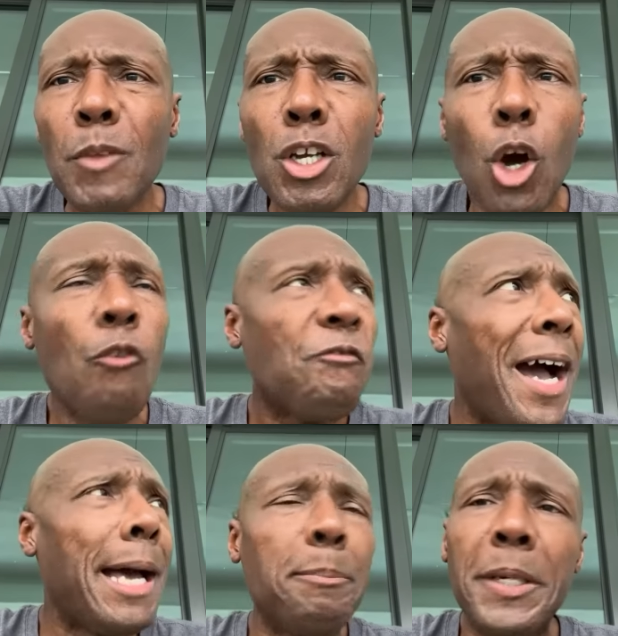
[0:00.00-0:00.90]
Go
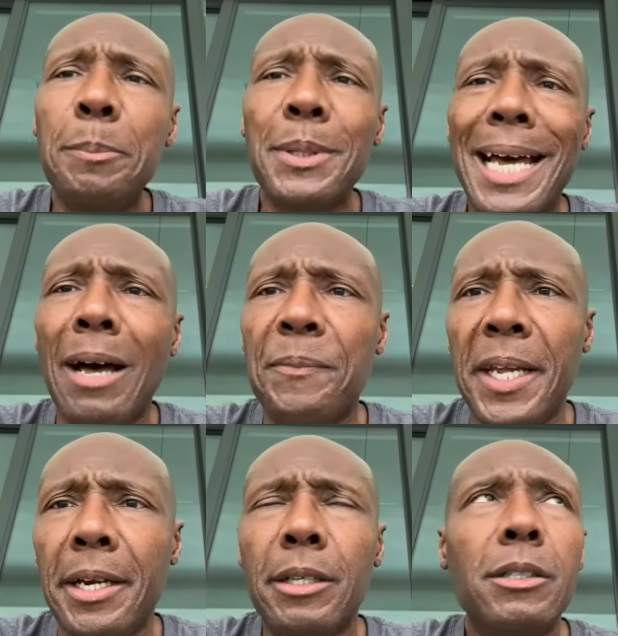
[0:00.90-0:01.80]
find people out
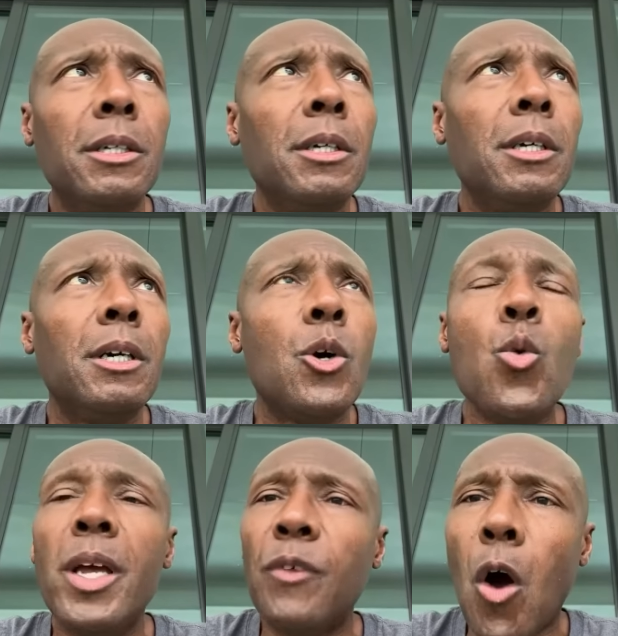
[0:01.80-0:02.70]
there who
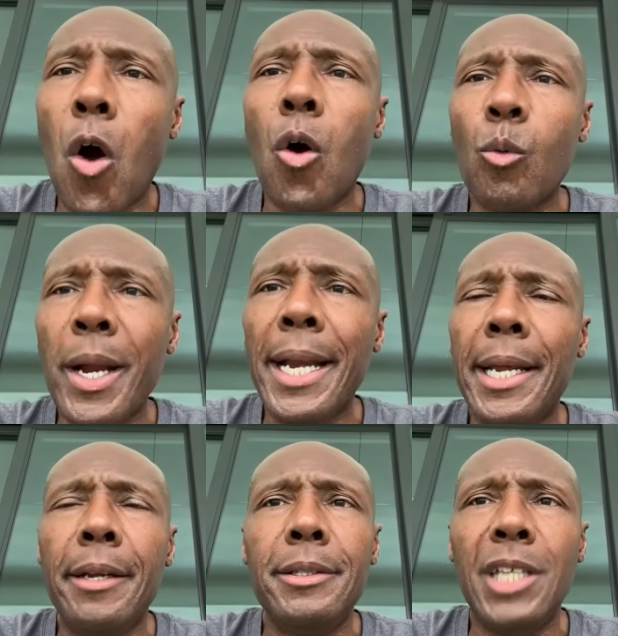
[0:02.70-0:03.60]
have
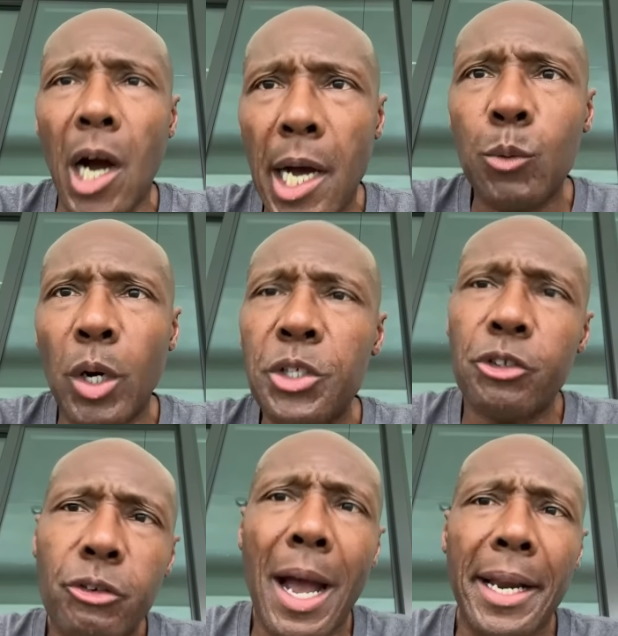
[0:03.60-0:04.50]
already done what you're
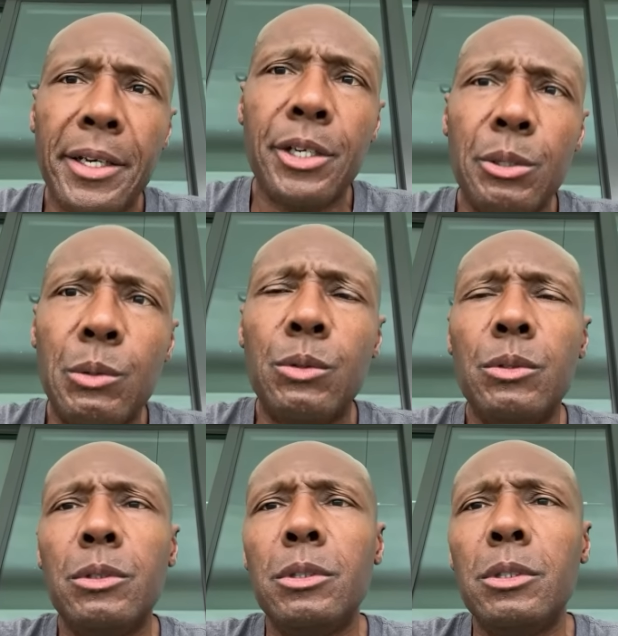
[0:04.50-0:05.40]
trying to do.
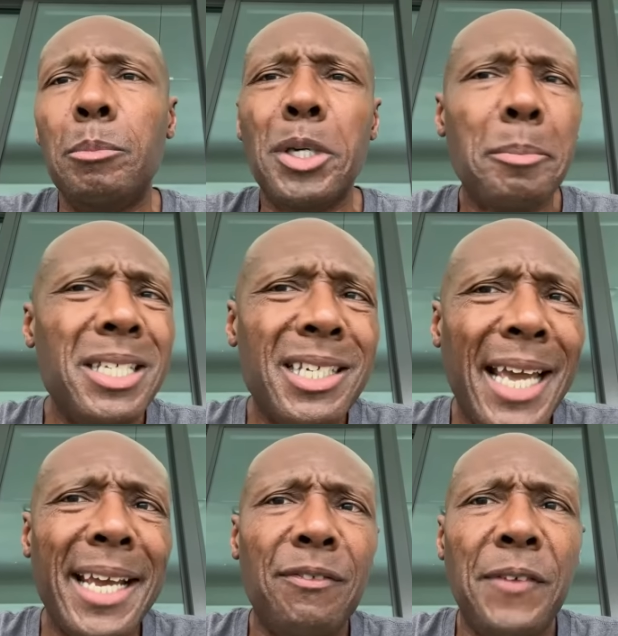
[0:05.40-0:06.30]
Put them in your
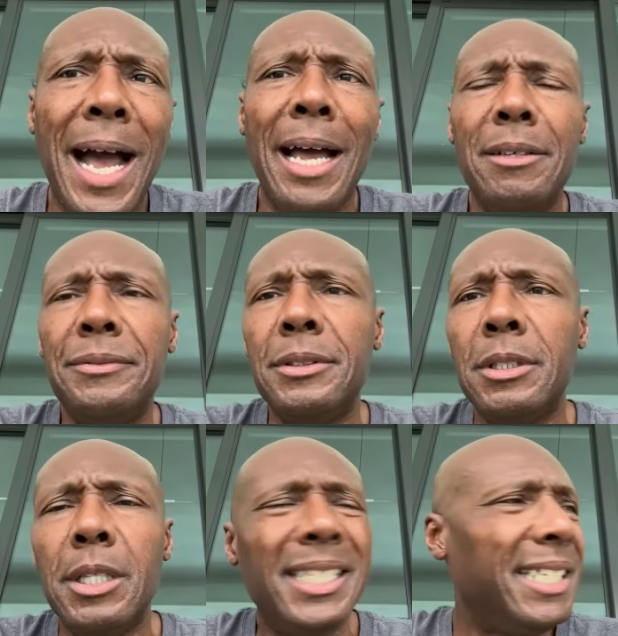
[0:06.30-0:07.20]
gang of five.
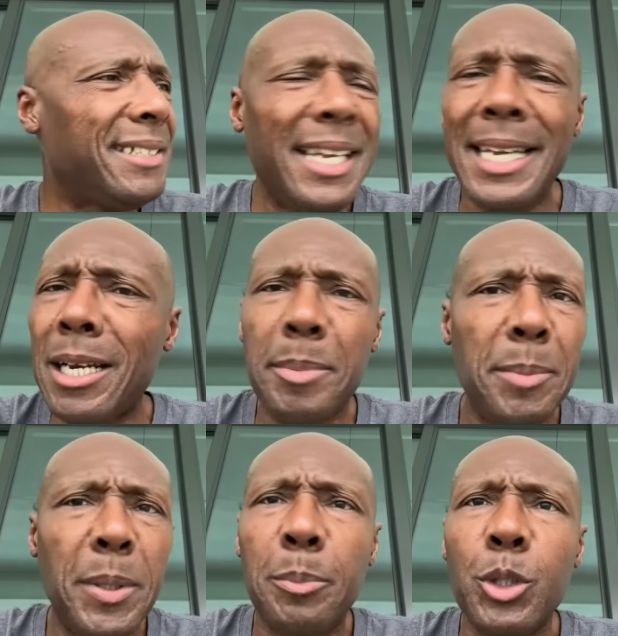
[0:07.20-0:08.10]
And this ain't got to be
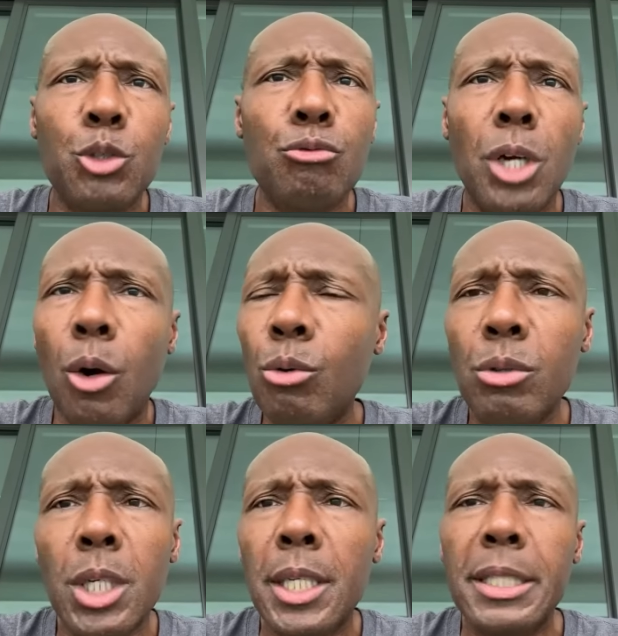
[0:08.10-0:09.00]
people you know.
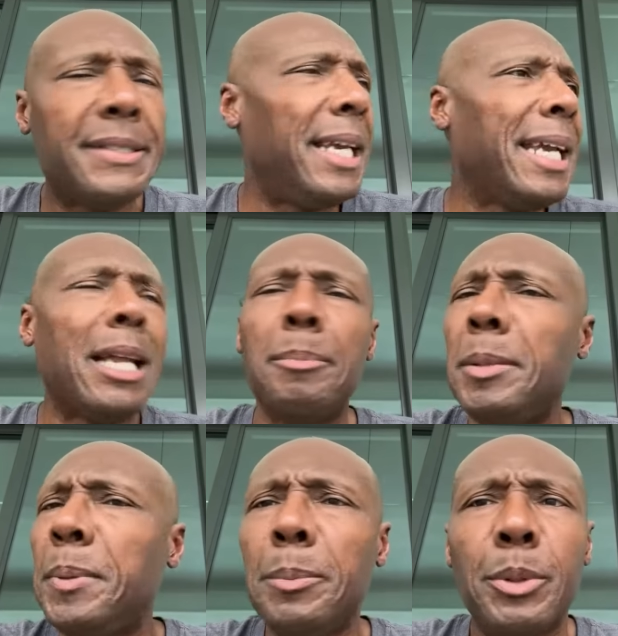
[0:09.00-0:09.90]
This ain't got to be
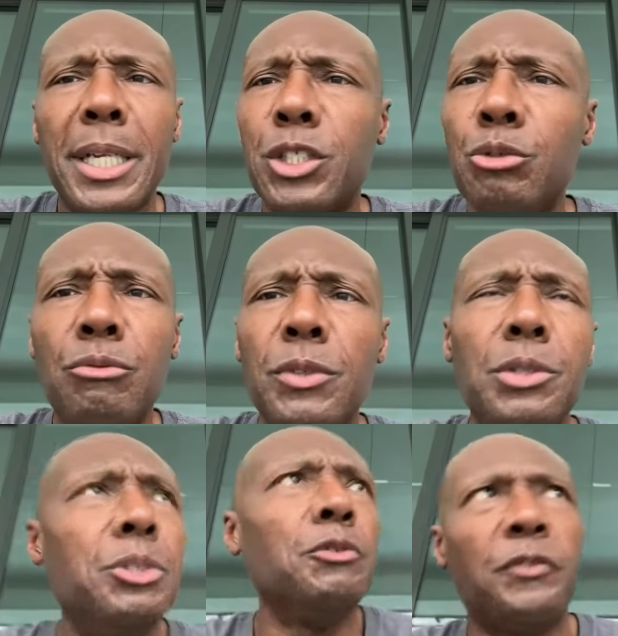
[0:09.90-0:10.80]
people that you, you,
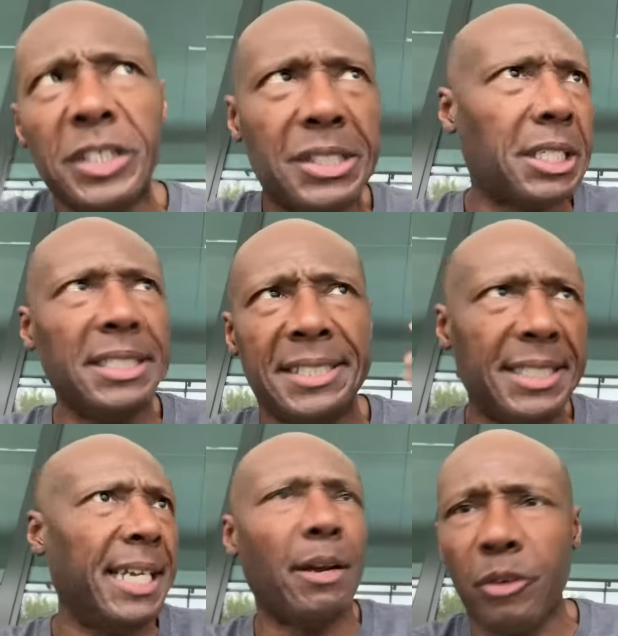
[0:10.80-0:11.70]
you physically
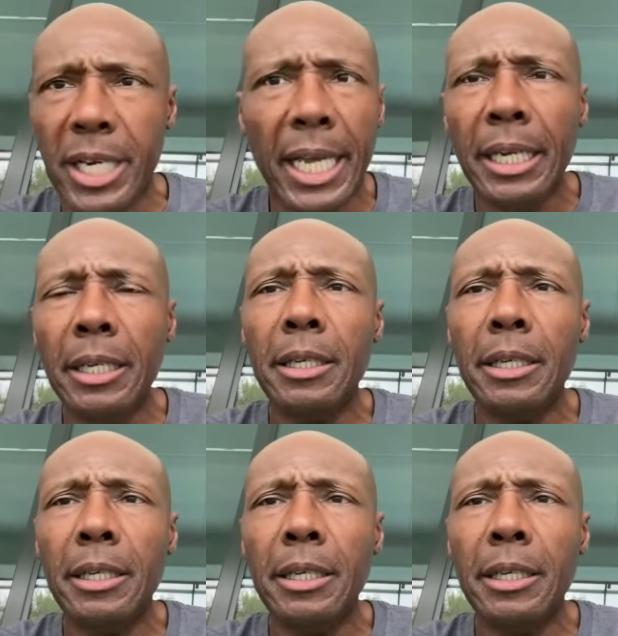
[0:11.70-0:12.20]
see every day.